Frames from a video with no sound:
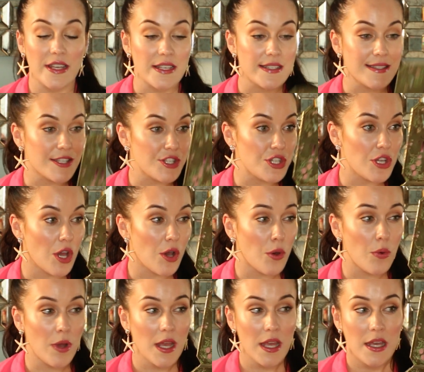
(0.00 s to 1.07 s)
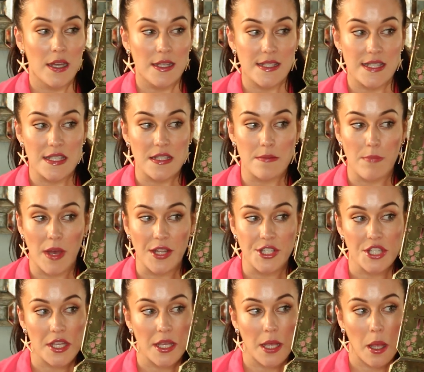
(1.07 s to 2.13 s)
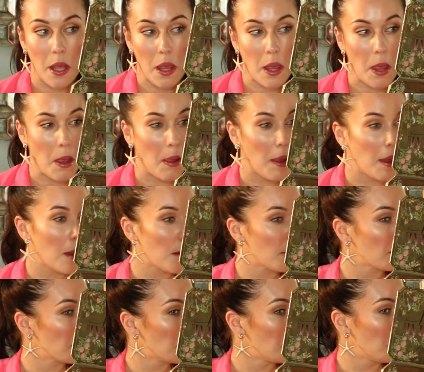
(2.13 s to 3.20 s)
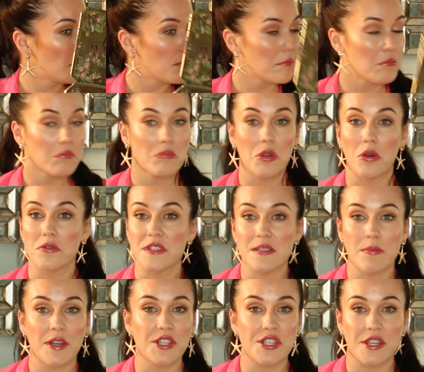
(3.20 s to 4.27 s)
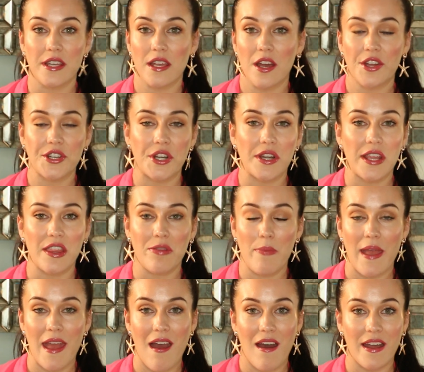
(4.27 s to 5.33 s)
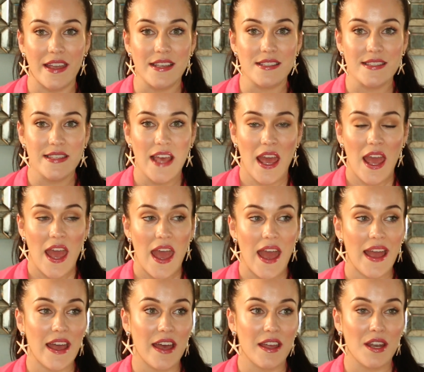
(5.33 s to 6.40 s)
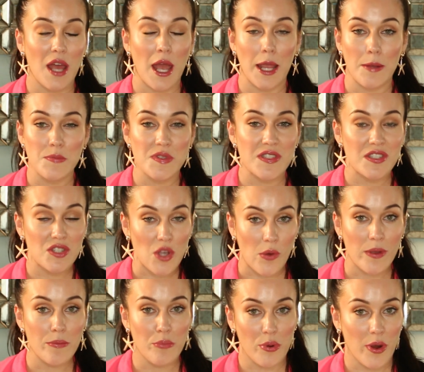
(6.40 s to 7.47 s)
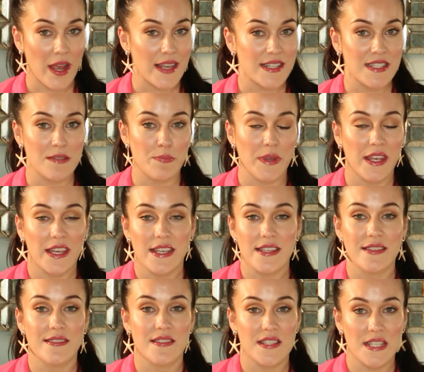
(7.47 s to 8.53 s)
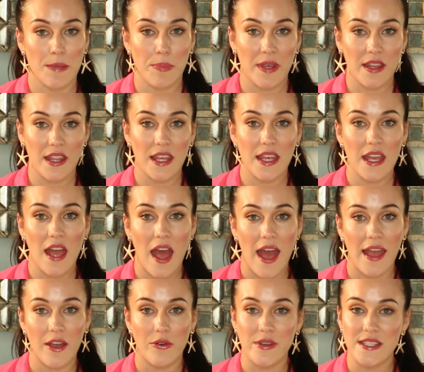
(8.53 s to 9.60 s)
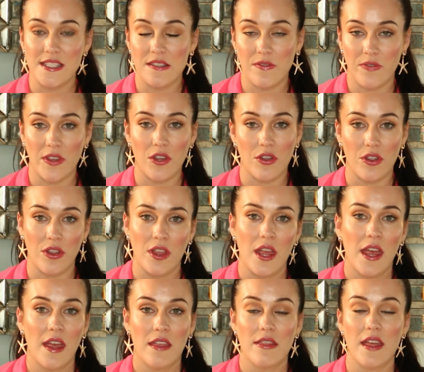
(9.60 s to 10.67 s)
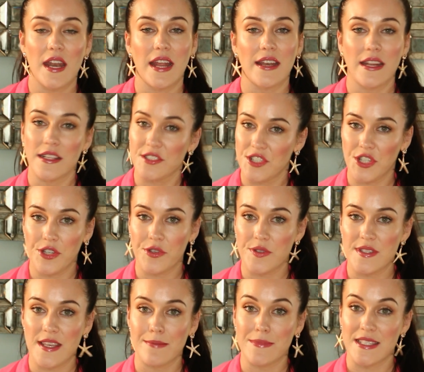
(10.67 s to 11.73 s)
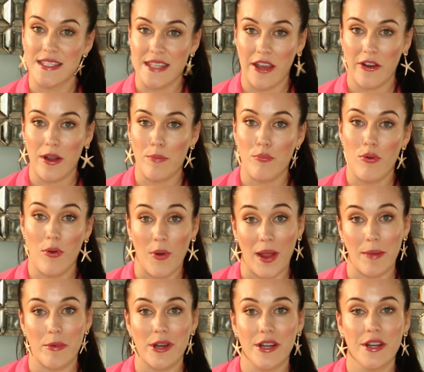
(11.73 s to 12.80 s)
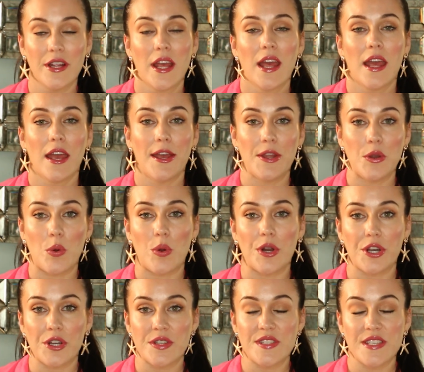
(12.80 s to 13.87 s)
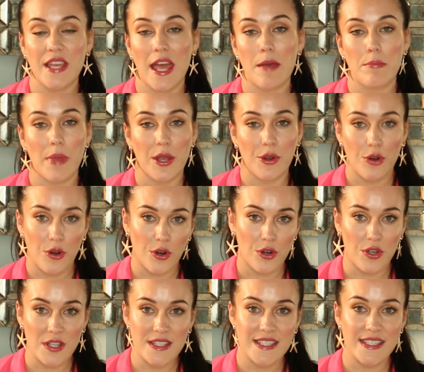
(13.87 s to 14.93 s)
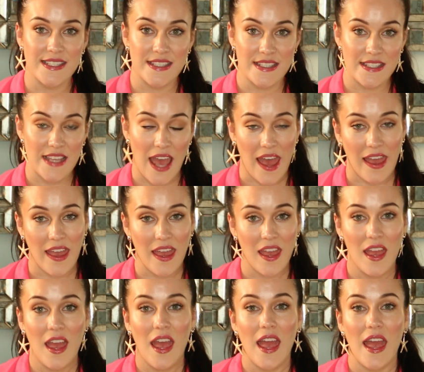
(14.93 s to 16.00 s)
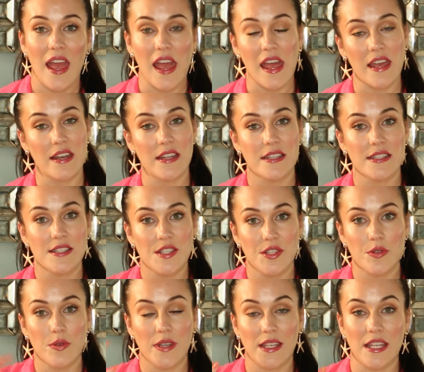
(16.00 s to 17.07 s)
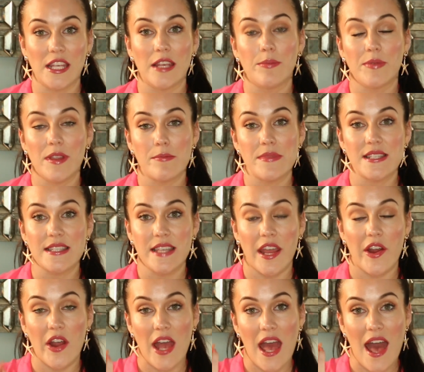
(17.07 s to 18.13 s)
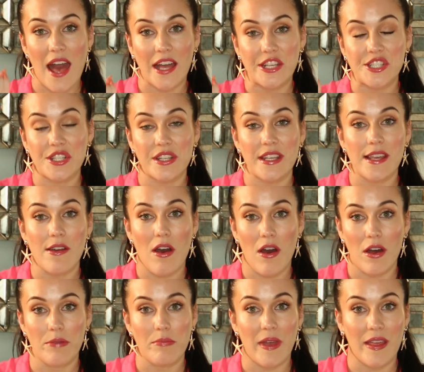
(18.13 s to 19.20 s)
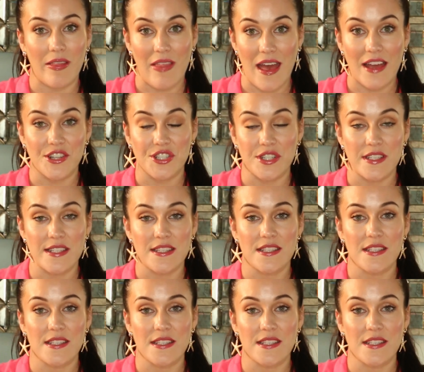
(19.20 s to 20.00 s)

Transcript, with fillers: is no smudging, no smudging underneath my eyes, and I'm so impressed because typically I always feel that I need to use a mascara primer in order to get my curl to stay and to keep the mascara actually on my lashes.